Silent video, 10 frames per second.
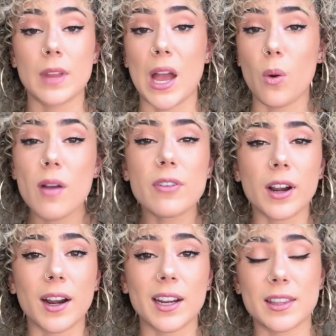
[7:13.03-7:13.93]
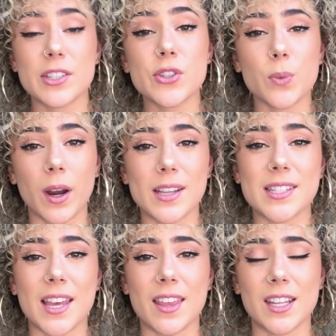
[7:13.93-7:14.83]
However, and this is where I
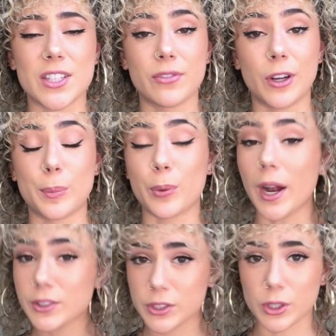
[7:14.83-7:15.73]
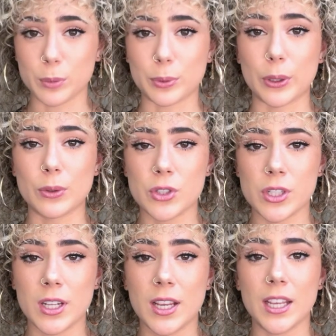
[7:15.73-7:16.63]
say that it's a very practical approach,